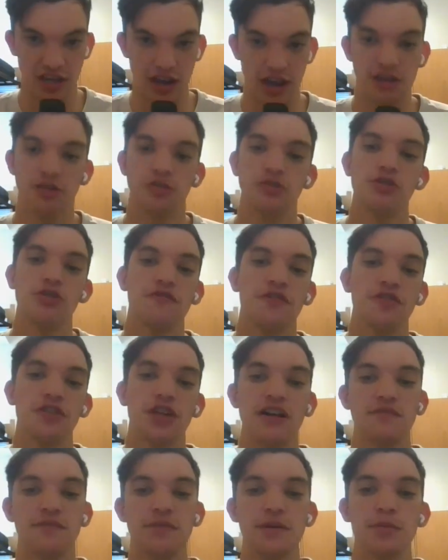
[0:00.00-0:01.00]
Now, I don't know if a
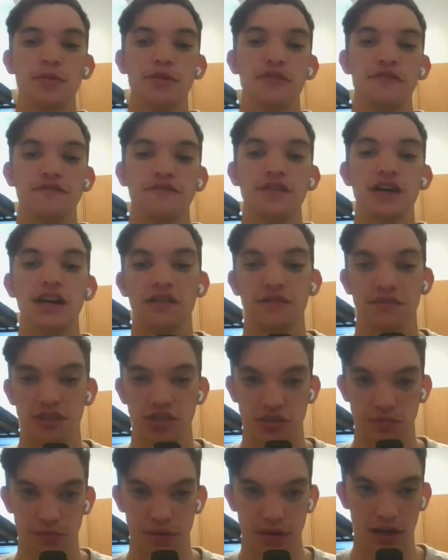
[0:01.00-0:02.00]
lot of people are a fan of
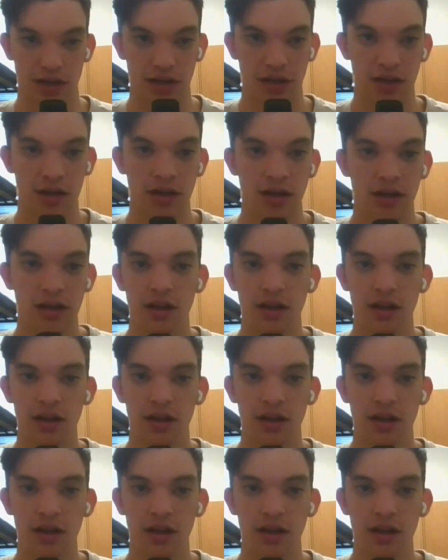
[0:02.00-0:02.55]
this pick.